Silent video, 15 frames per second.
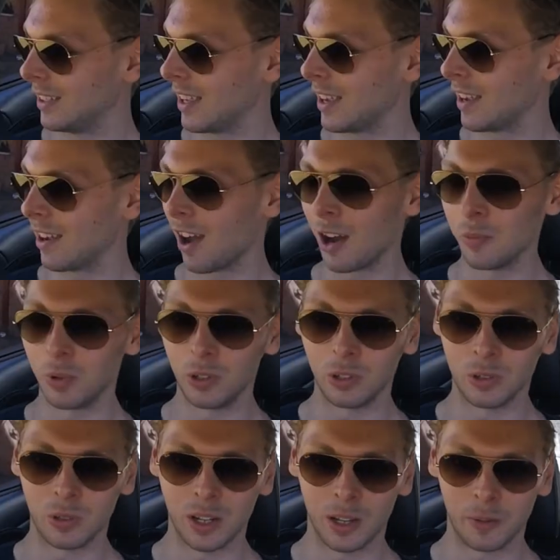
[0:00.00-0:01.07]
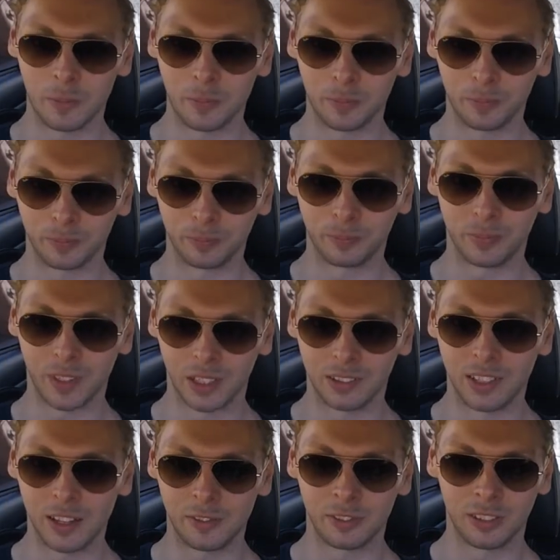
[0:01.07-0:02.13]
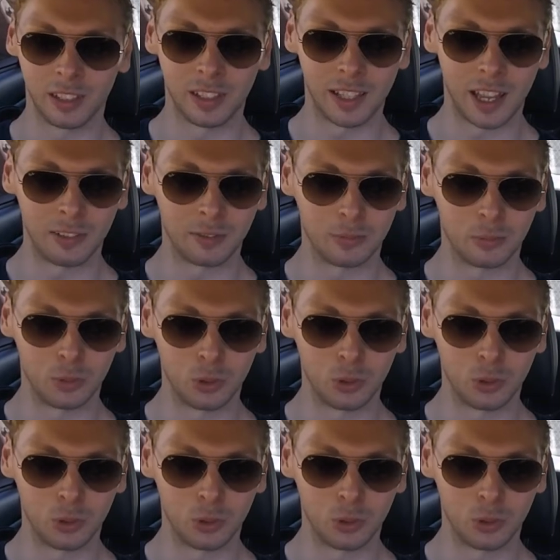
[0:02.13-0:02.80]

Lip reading: Yeah, I will definitely have